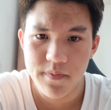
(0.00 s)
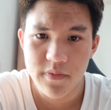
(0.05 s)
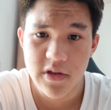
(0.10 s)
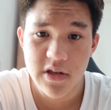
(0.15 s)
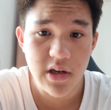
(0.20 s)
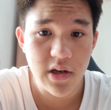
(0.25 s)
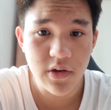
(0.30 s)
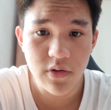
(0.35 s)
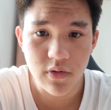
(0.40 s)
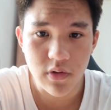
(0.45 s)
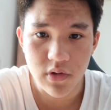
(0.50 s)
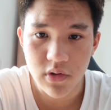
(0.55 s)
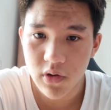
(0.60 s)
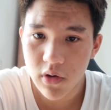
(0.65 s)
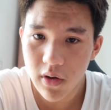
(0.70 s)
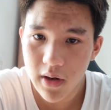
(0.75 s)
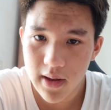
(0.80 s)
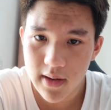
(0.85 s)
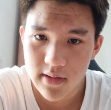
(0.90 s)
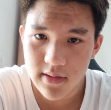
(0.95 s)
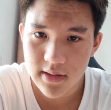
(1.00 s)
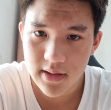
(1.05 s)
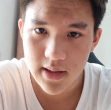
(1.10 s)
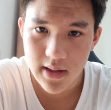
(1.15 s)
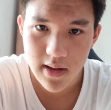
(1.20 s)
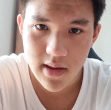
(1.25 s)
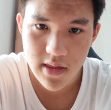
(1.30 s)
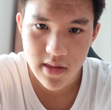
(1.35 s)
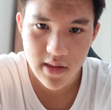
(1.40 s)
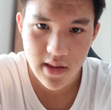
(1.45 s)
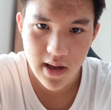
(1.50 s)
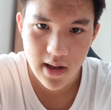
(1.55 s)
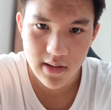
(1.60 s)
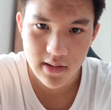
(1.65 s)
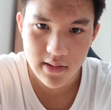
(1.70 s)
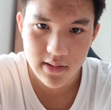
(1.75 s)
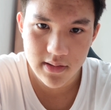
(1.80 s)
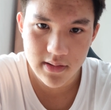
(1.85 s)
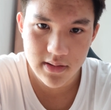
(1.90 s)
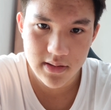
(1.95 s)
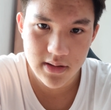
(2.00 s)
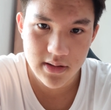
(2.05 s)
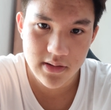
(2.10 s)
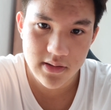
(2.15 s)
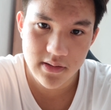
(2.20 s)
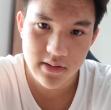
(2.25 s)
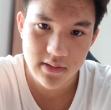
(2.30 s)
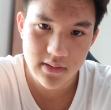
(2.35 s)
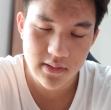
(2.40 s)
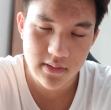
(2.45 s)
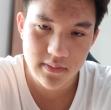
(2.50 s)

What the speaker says: general knowledge is that just